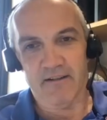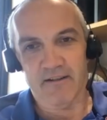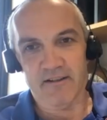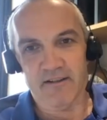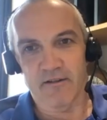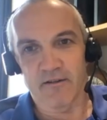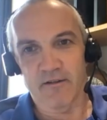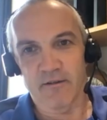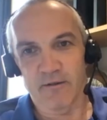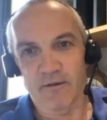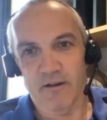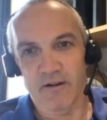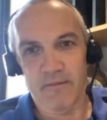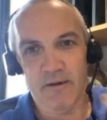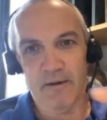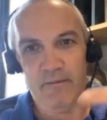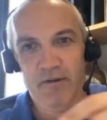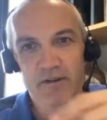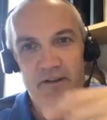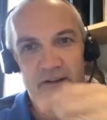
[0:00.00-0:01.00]
So I
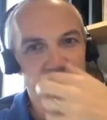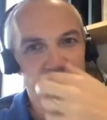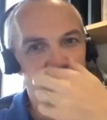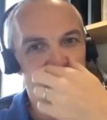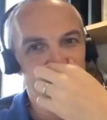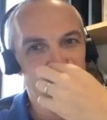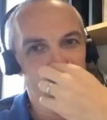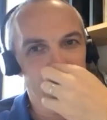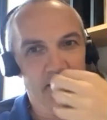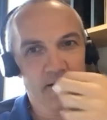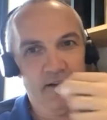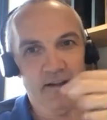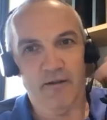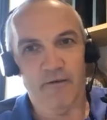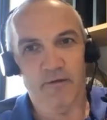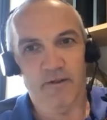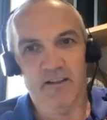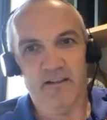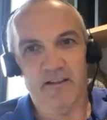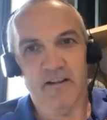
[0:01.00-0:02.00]
remember the
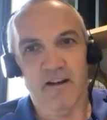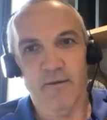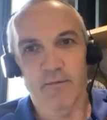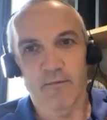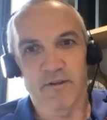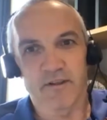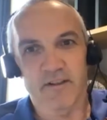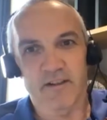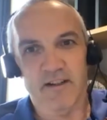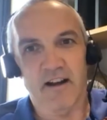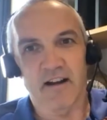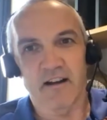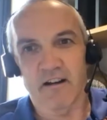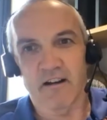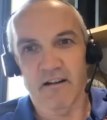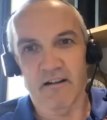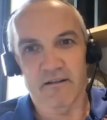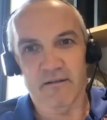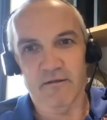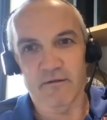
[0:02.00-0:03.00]
thing at the time was Dan
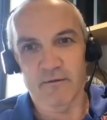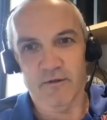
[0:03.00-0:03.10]
Carter,